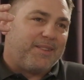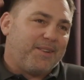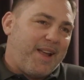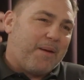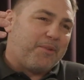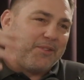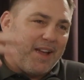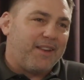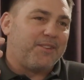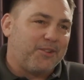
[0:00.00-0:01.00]
Their cameras
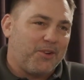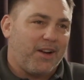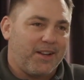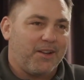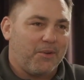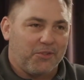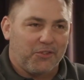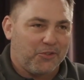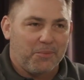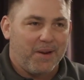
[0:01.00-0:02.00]
on. So you're talking. It was a
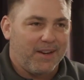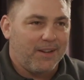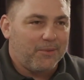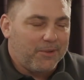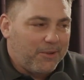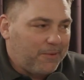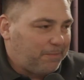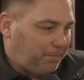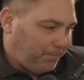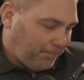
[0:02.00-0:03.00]
Zoom meeting you would do.
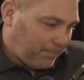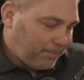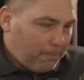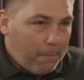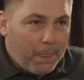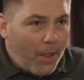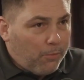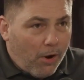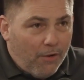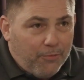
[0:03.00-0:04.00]

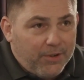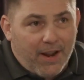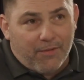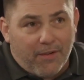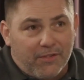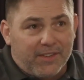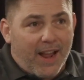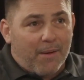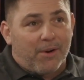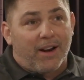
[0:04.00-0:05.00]
Rolf would never have his
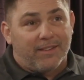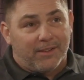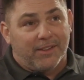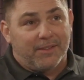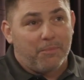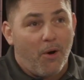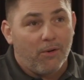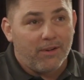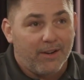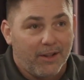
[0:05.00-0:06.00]
camera on until he spoke.
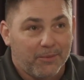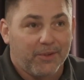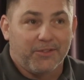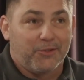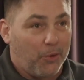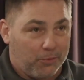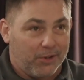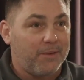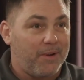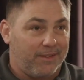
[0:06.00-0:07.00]
In other words, don't look
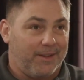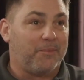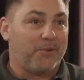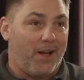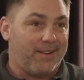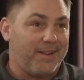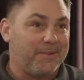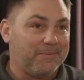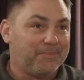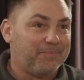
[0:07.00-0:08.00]
at me until I'm talking.
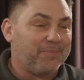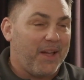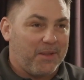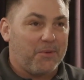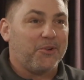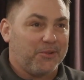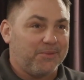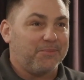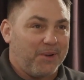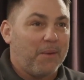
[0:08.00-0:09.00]
And then
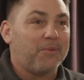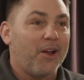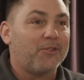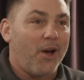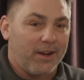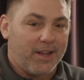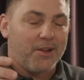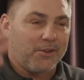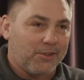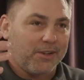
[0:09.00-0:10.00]
when I'm done talking, you
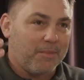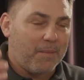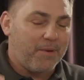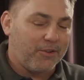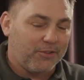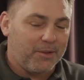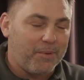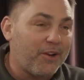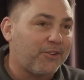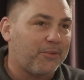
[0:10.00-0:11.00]
could look at my picture. And the
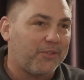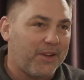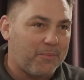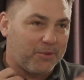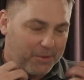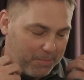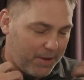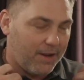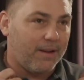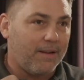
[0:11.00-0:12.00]
picture was him with the
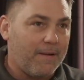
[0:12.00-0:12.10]
big